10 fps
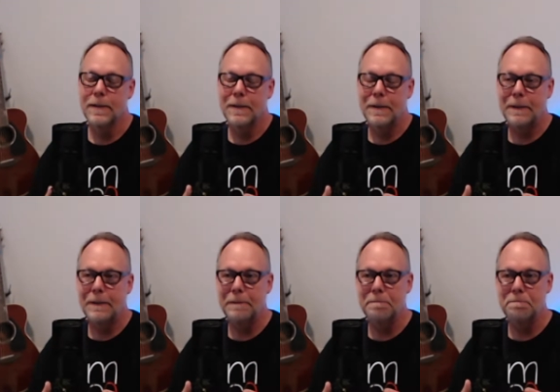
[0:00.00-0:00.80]

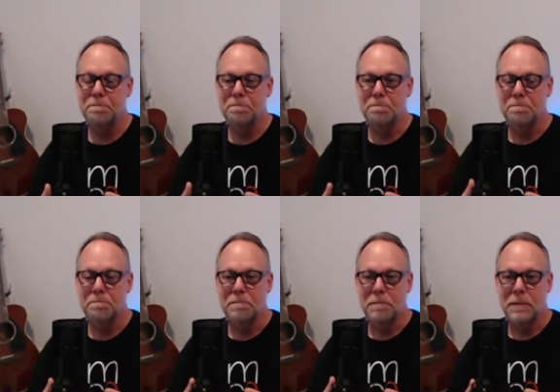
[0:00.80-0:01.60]

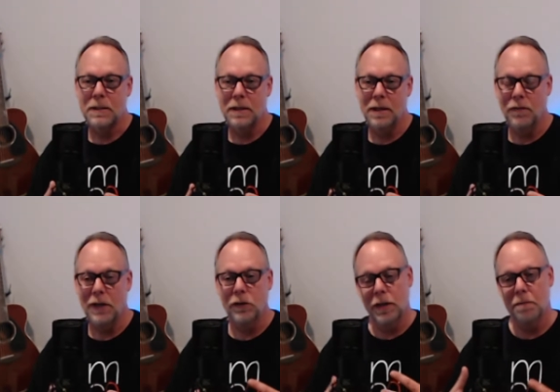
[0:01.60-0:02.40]
if I
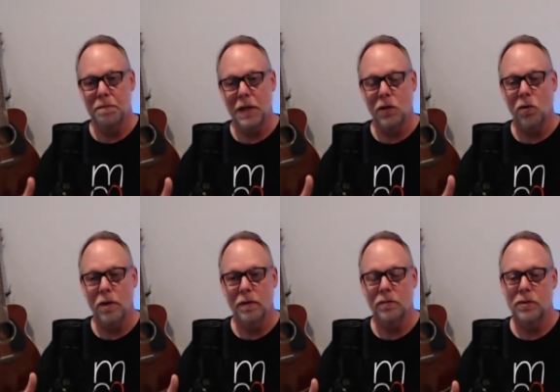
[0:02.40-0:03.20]
look at
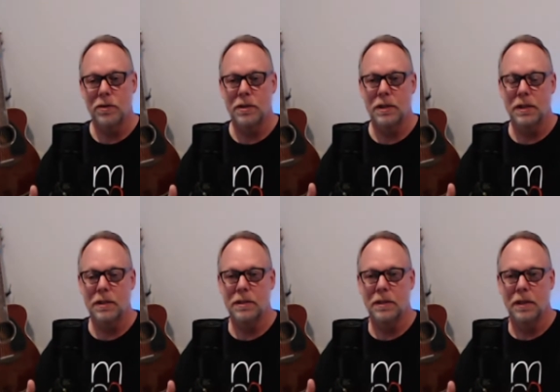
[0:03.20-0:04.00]
Bitcoin
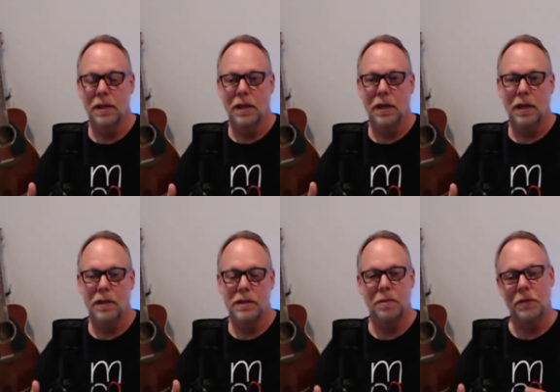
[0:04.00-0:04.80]
versus
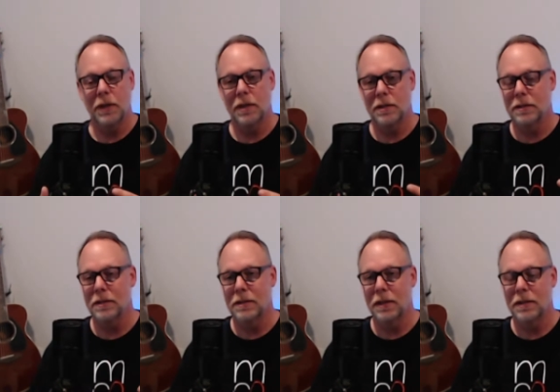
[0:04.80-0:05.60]
something that's
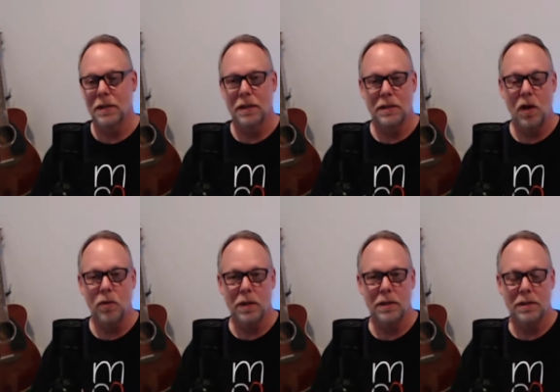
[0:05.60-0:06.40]
listed as a
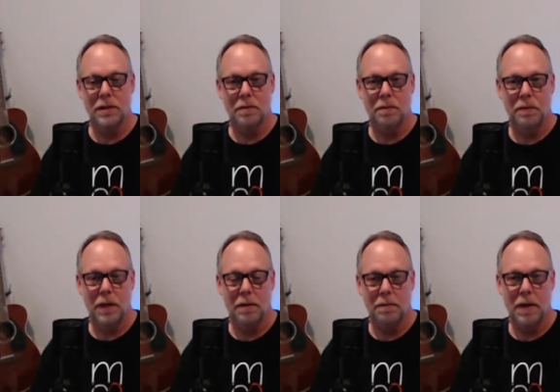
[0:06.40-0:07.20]
token,
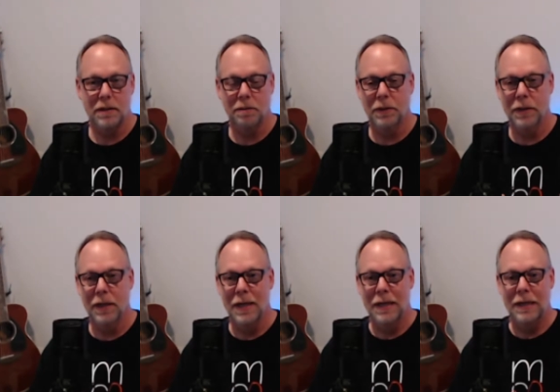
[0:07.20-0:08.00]
possibly,
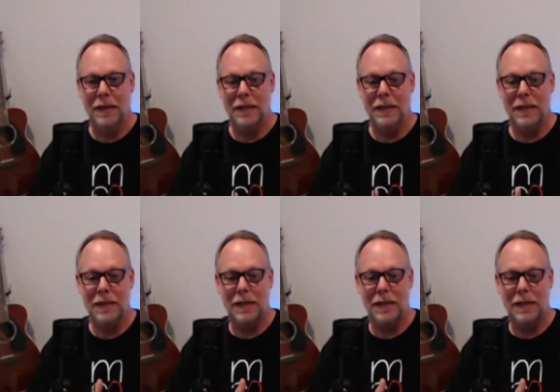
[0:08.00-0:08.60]
then